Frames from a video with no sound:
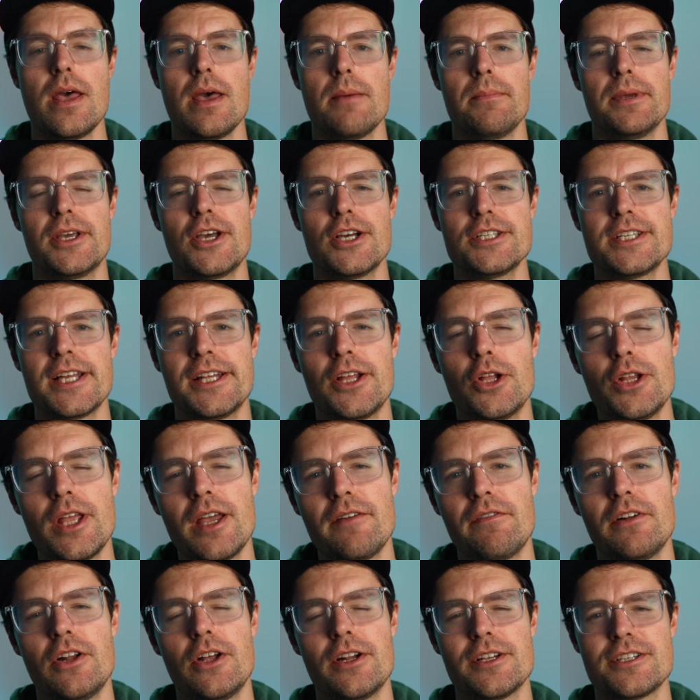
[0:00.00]
Because I don't
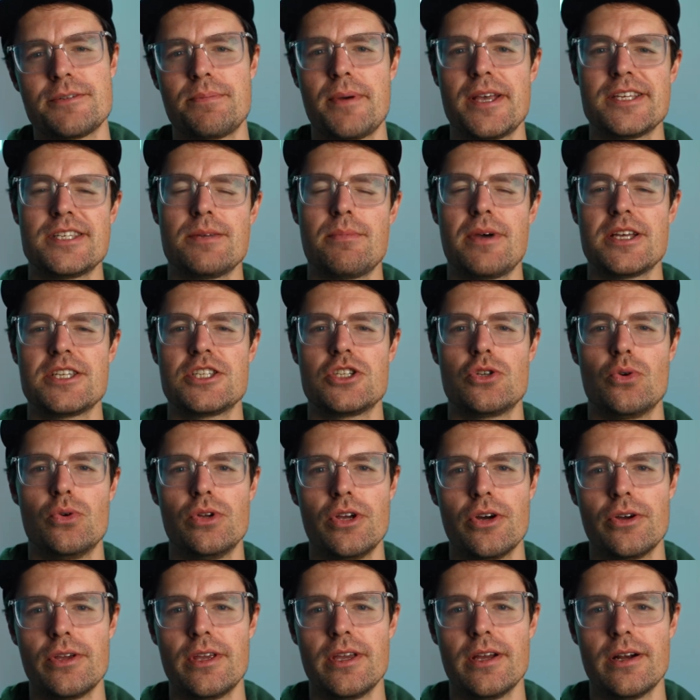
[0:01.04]
have a lot of space in my
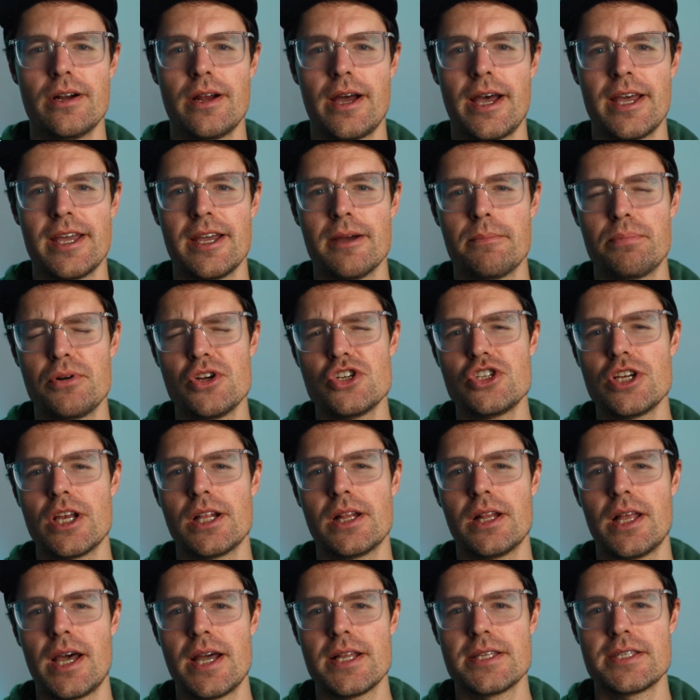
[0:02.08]
studio here, I appreciate
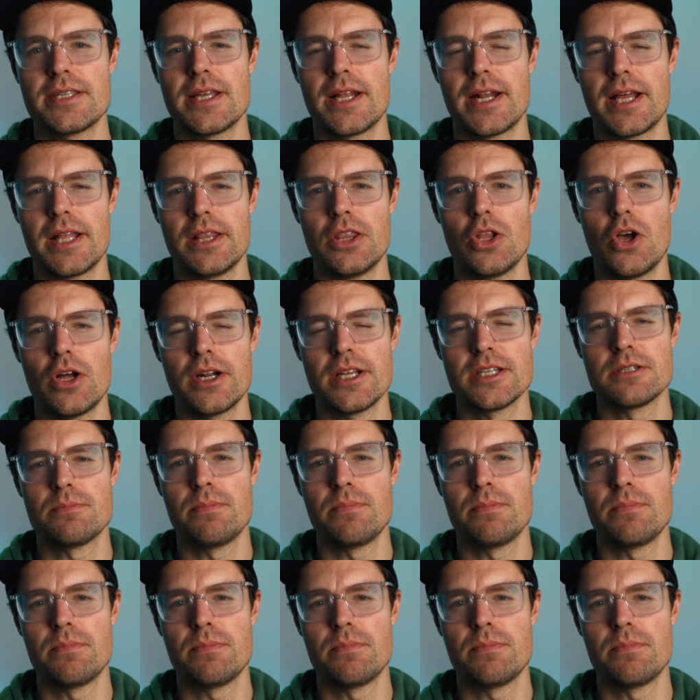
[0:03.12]
lights that are not as